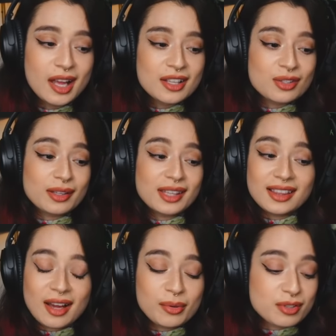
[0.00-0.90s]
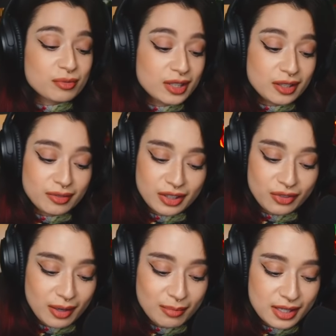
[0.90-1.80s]
So I think that was a really, really
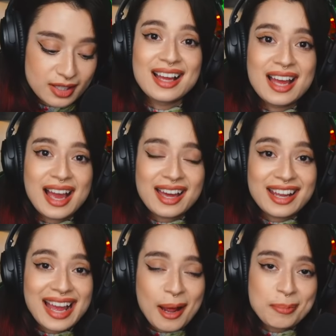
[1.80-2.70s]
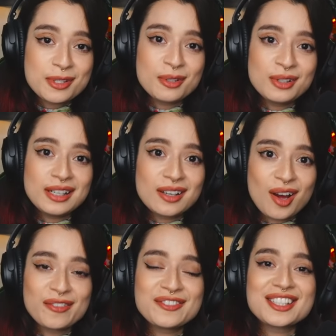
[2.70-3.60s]
great message. And I absolutely
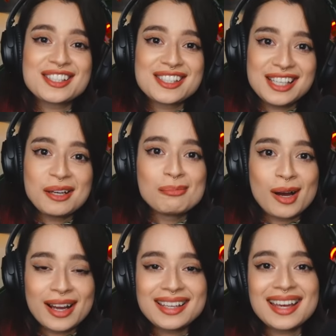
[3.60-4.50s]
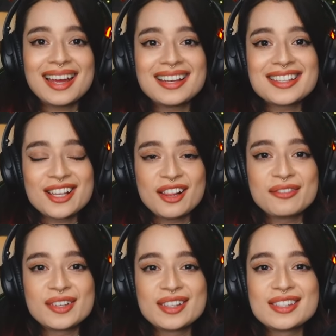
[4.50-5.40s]
loved seeing Mike and
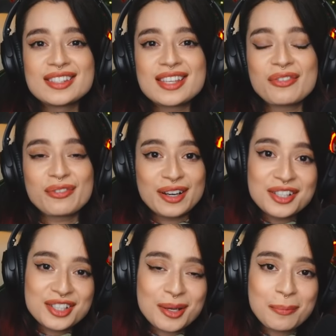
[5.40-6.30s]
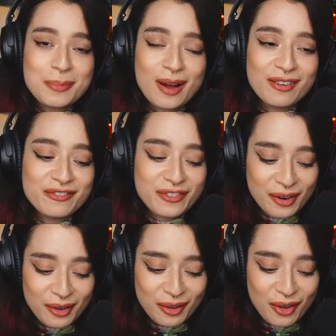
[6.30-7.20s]
Sullivan's friendship
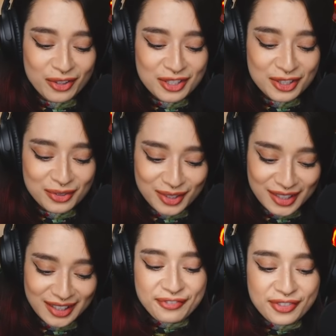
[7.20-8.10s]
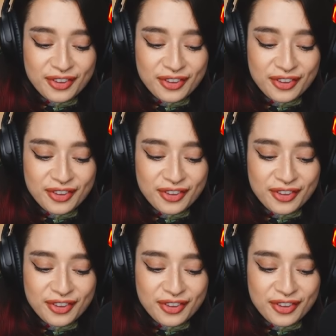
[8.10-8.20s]
unfurl on screen.